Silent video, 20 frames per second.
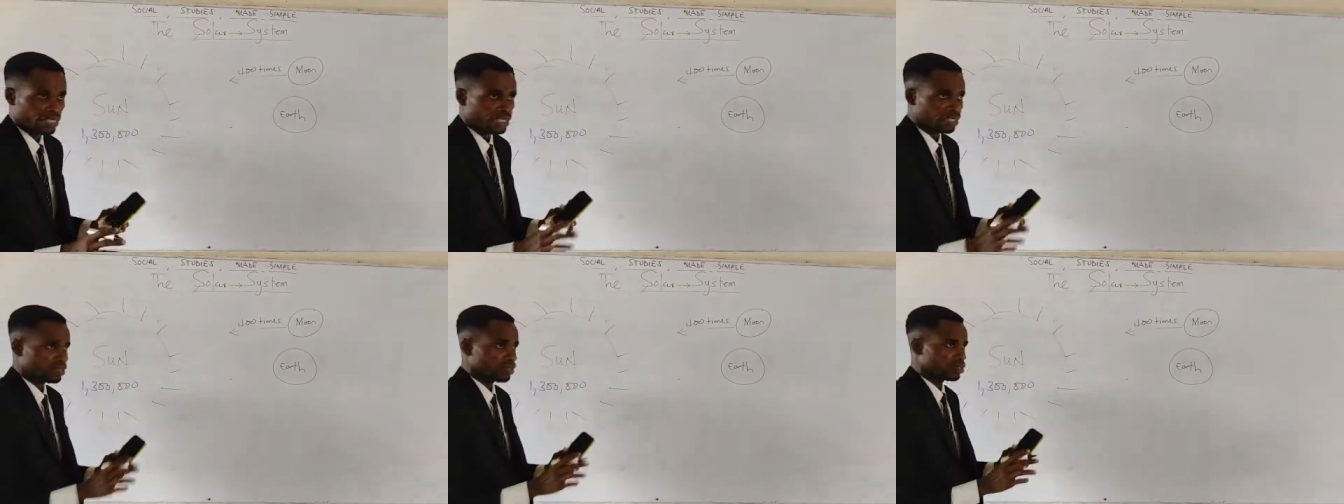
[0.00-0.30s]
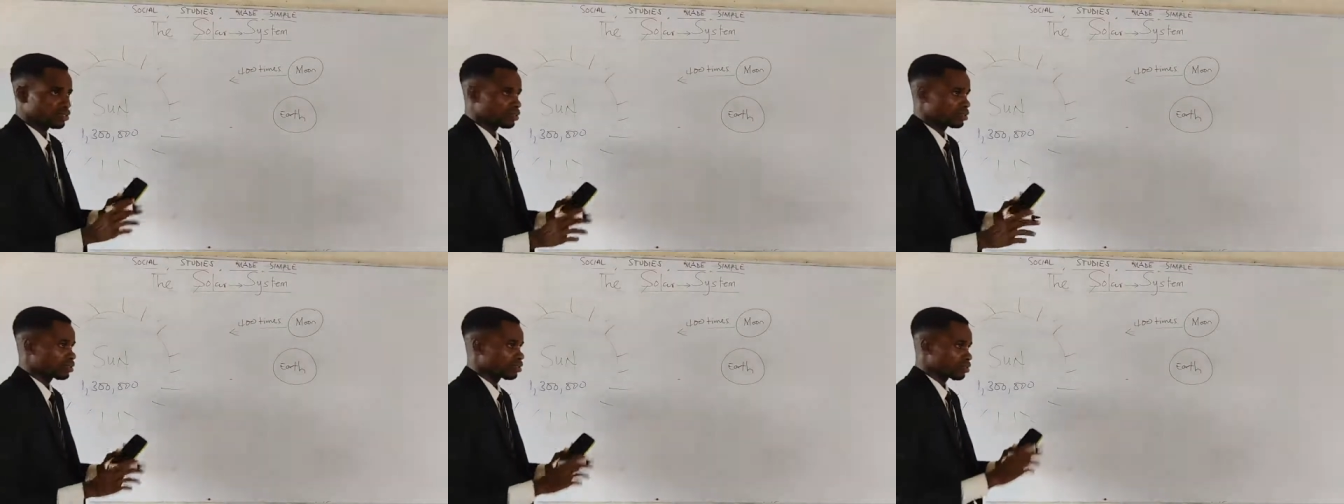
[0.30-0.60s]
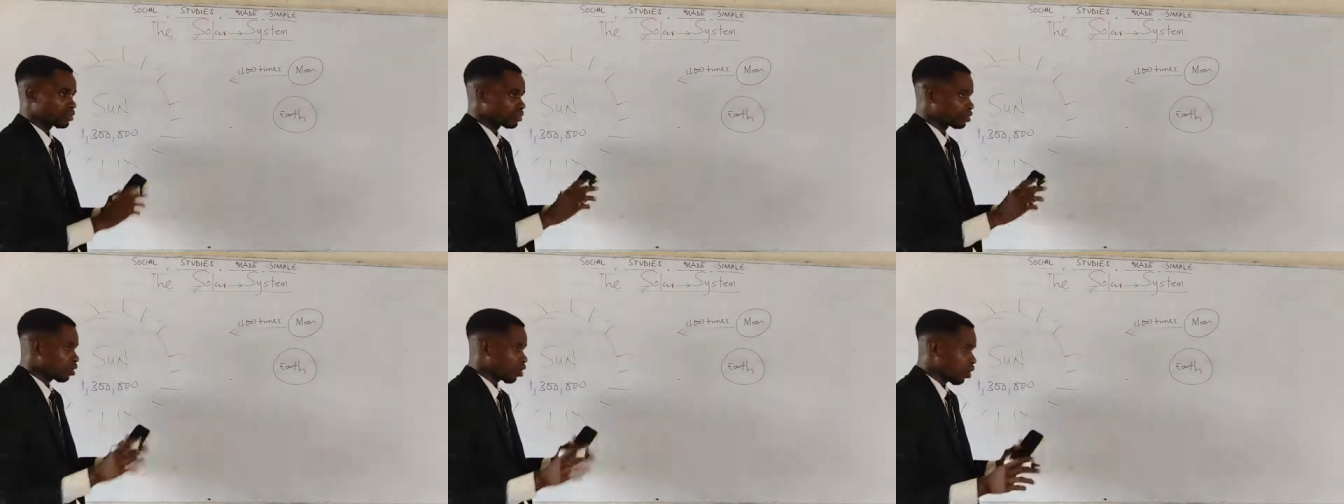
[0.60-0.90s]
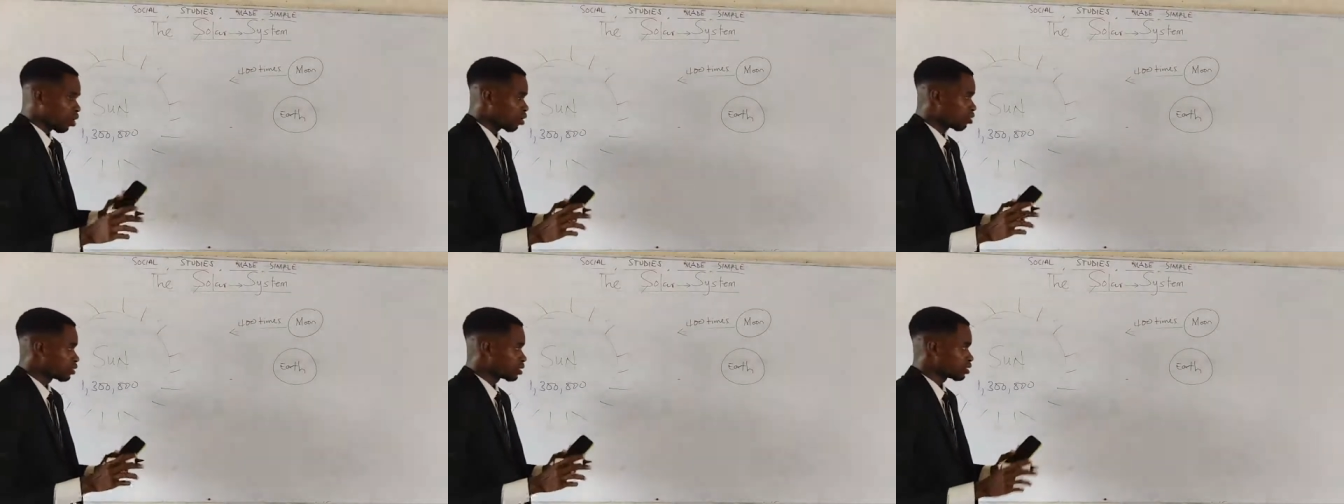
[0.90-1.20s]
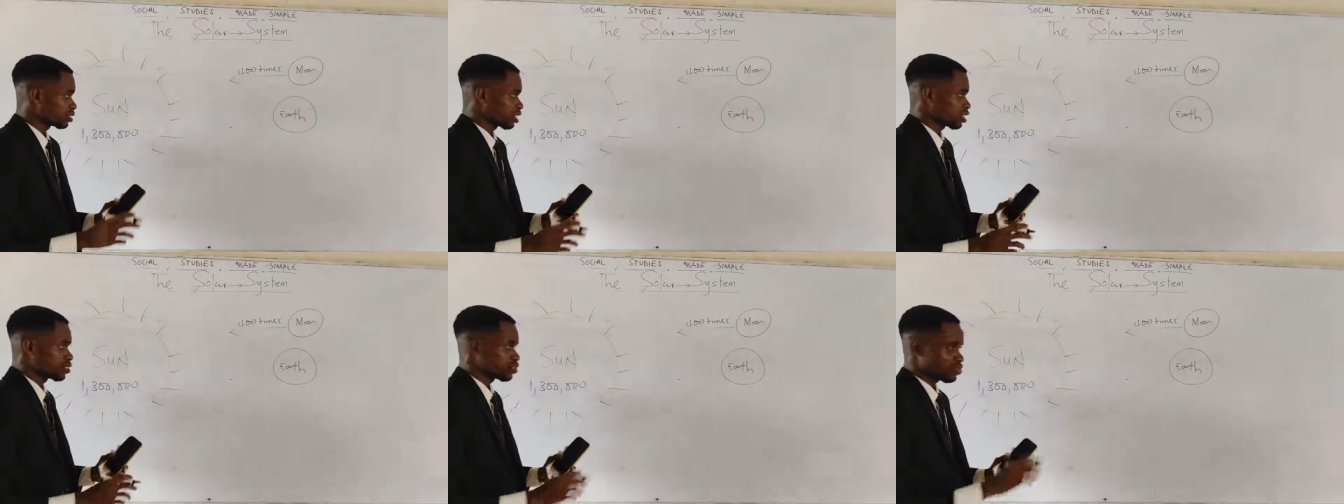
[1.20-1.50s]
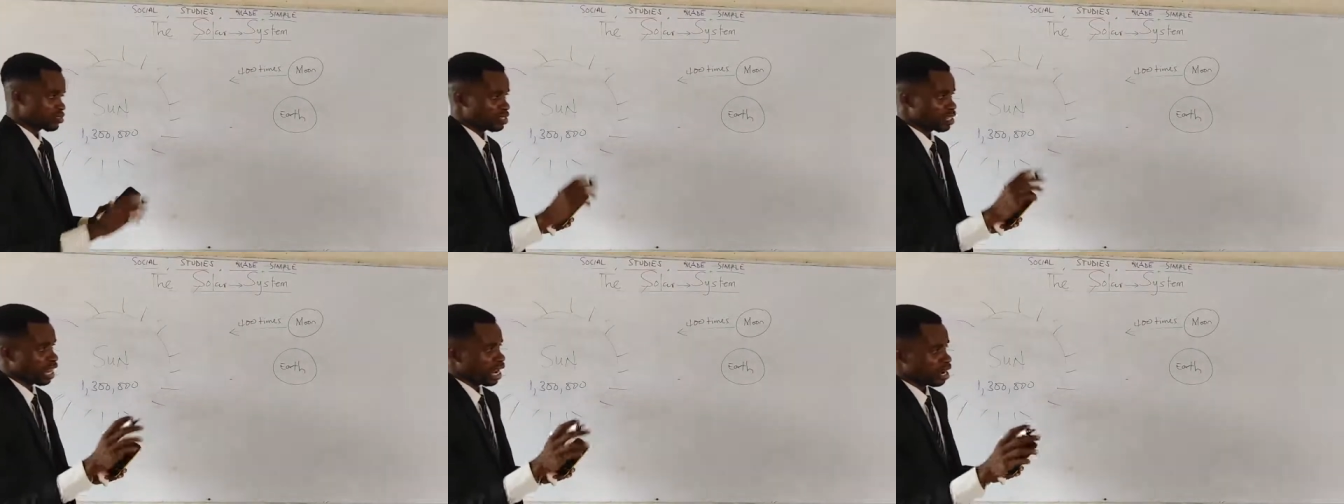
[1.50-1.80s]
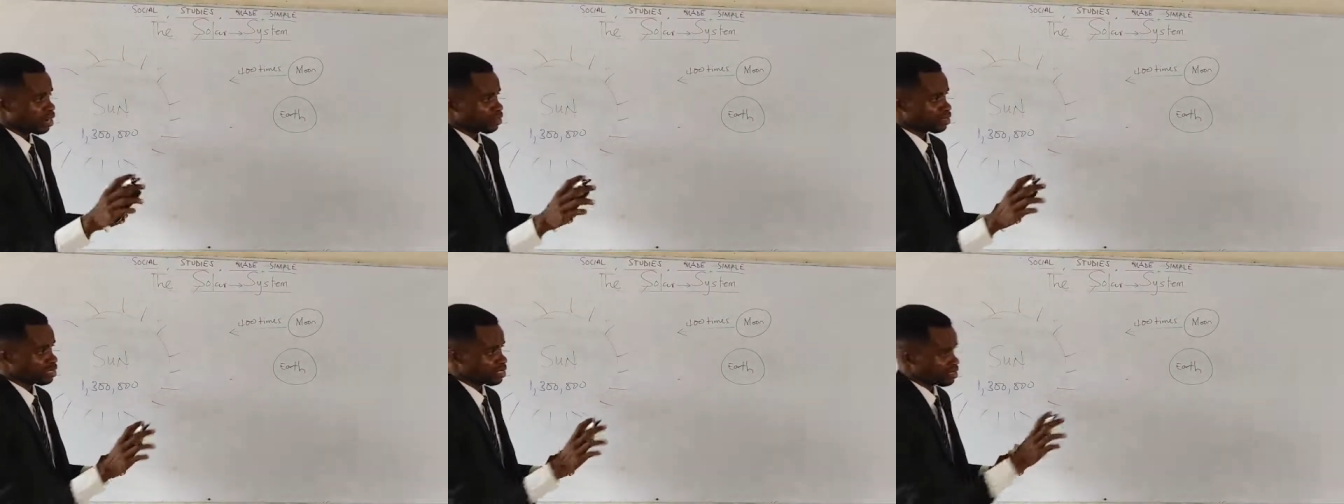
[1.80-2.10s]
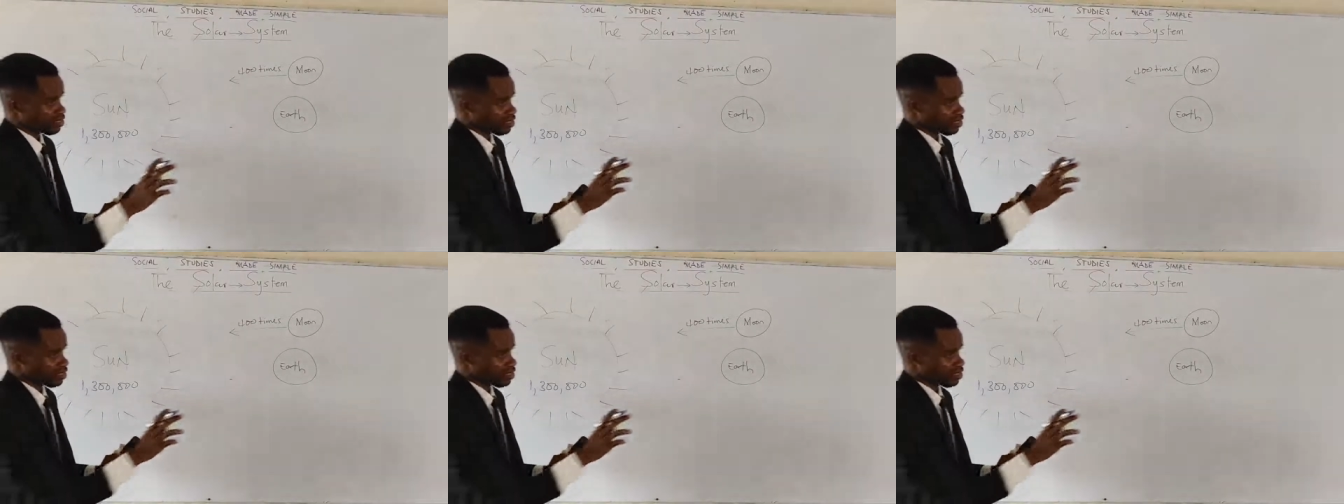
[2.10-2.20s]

thing always. And you see how the